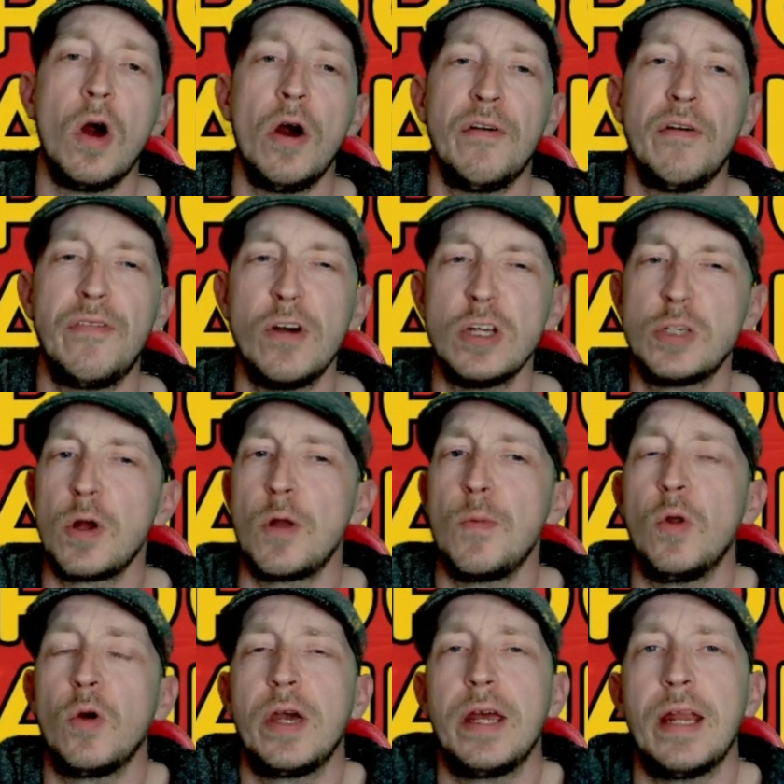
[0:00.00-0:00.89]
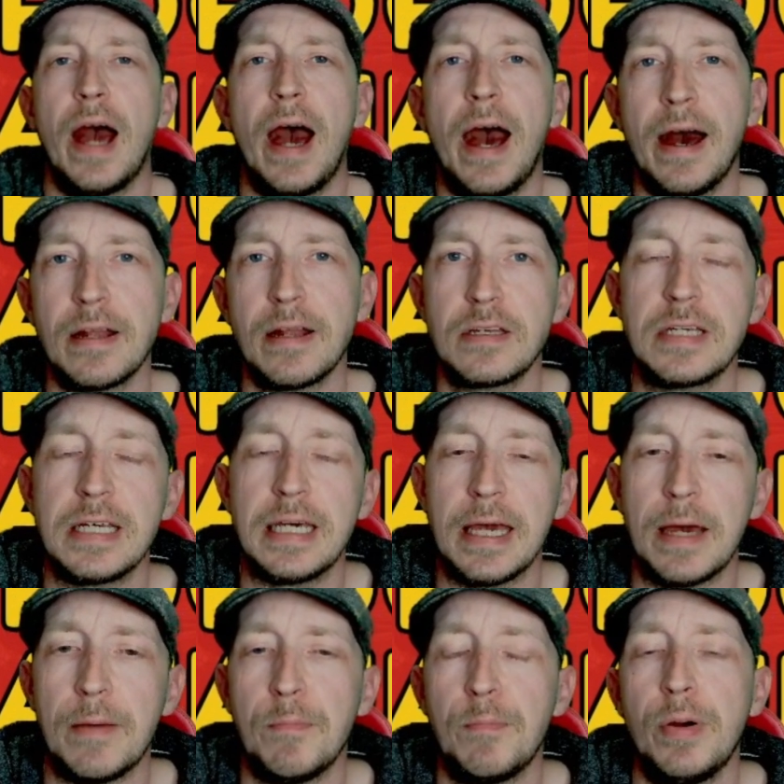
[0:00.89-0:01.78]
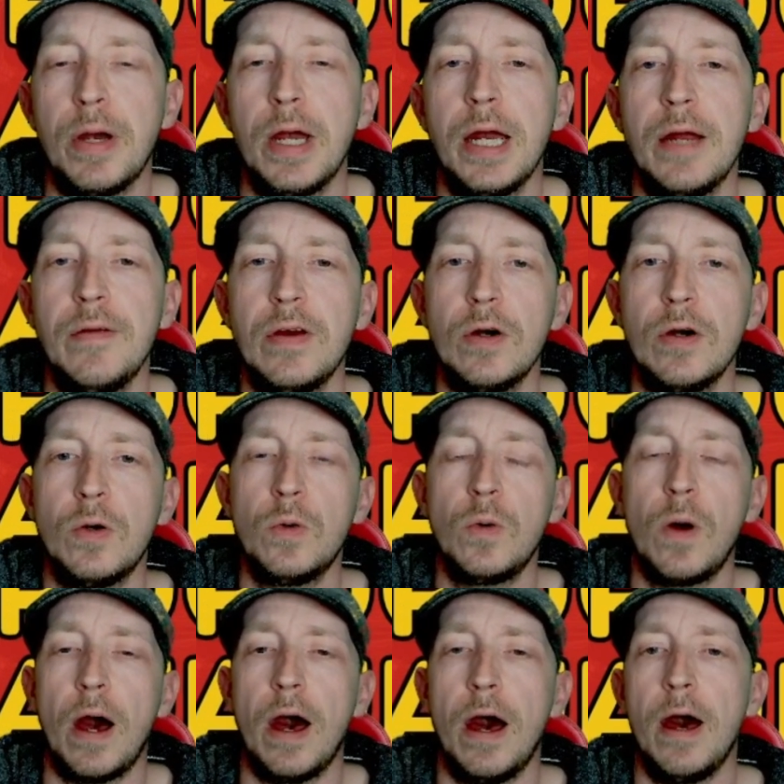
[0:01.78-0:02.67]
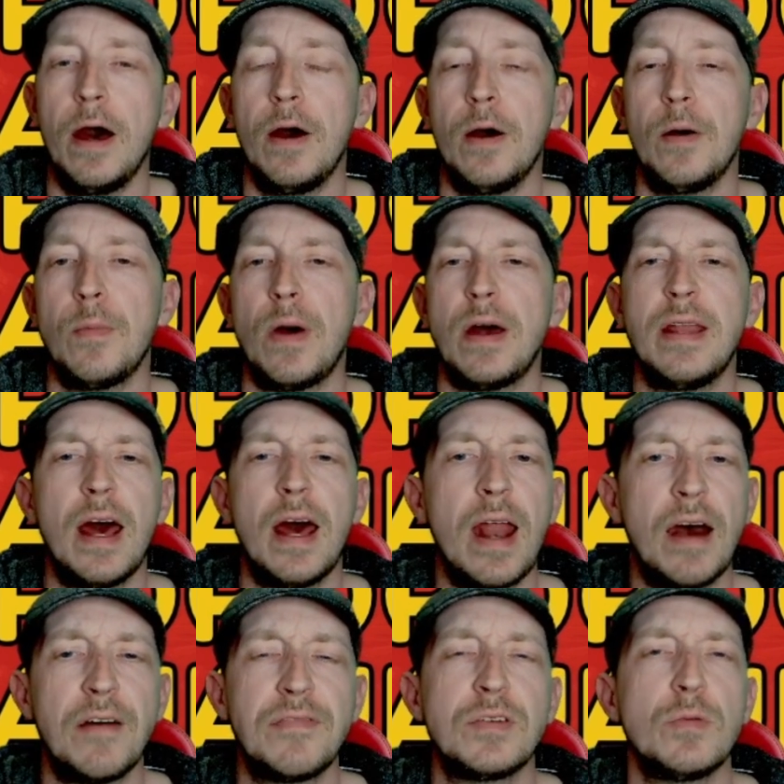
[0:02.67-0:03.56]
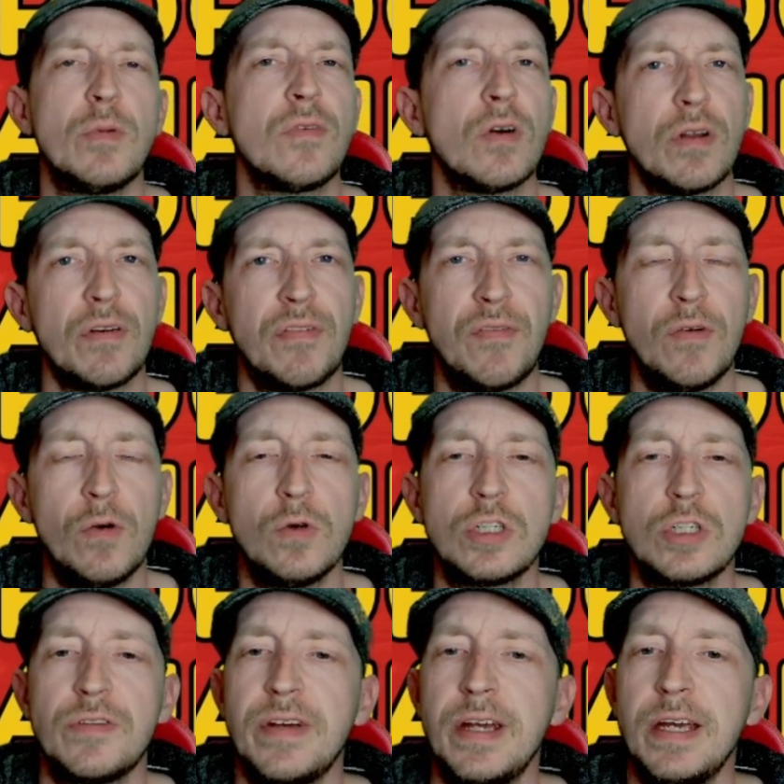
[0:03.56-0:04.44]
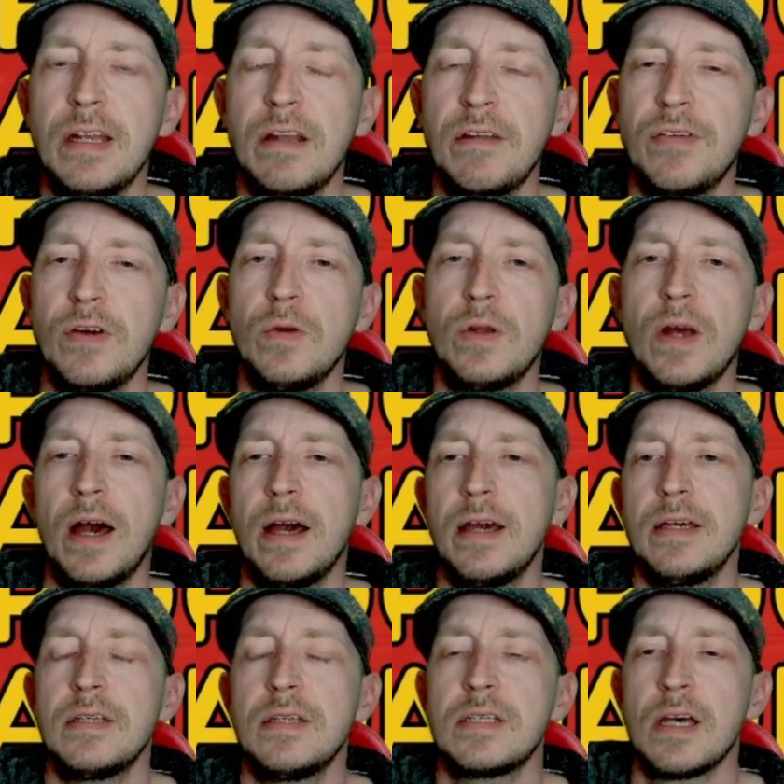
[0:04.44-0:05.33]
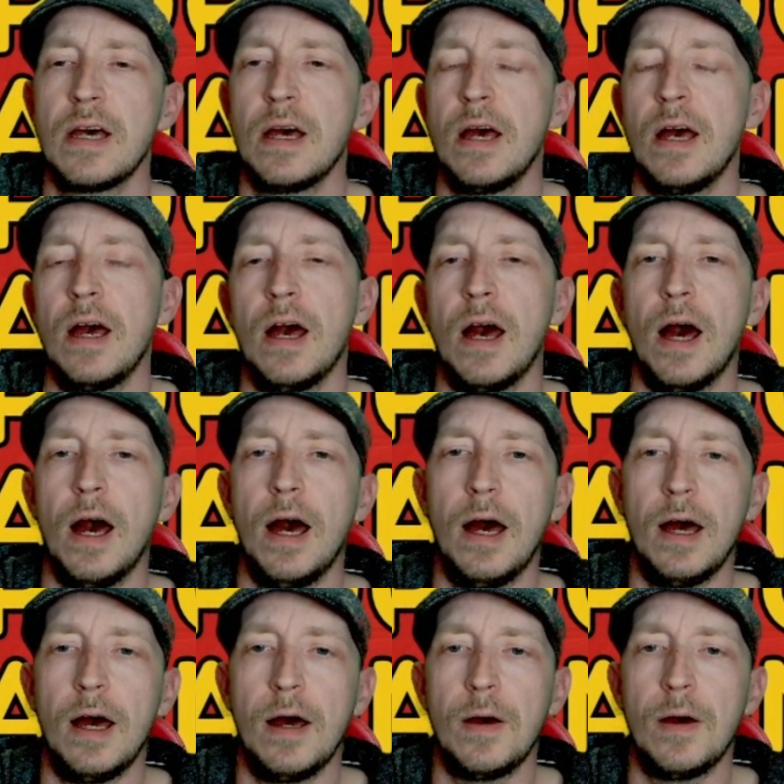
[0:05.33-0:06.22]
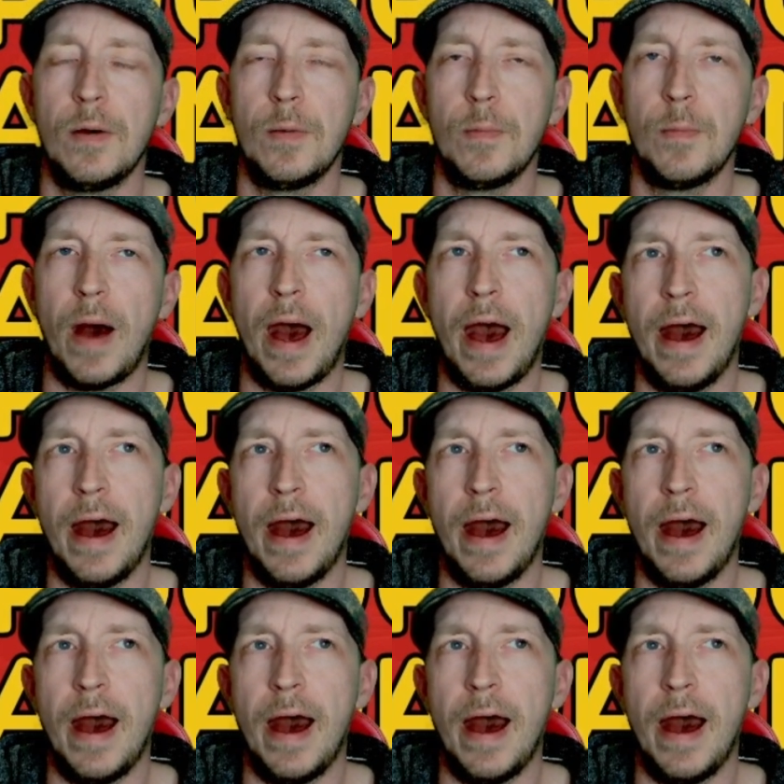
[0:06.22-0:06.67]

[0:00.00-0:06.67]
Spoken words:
First we're looking at the Imperial, and then after we've got the Forge Fiend in a few days, and